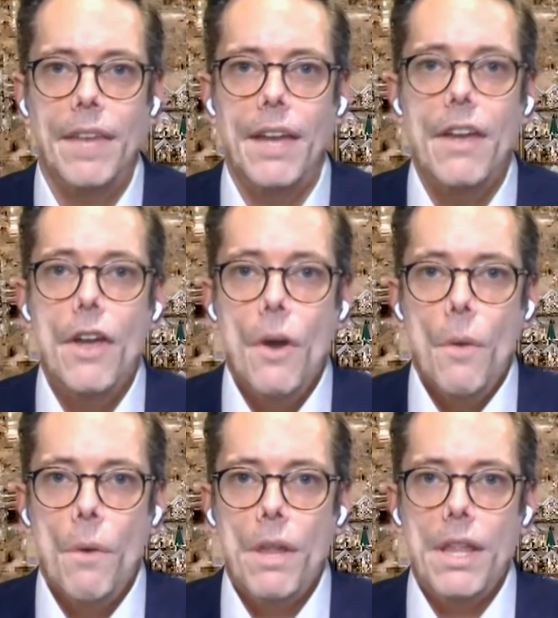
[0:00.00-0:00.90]
Yeah,
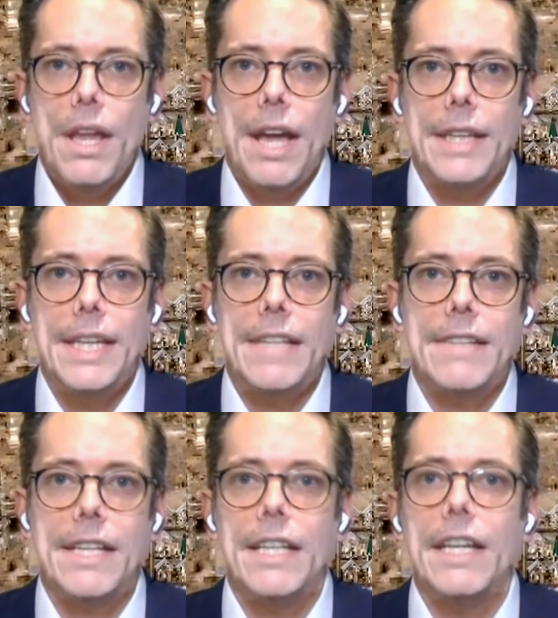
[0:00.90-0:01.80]
Well, I think it's
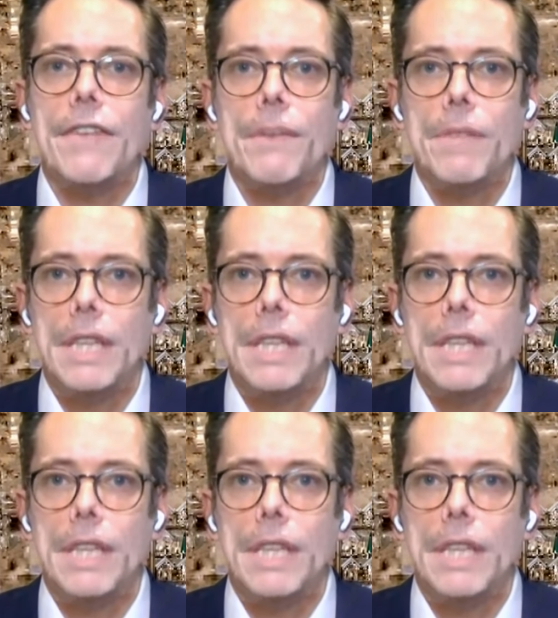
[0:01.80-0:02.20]
clear from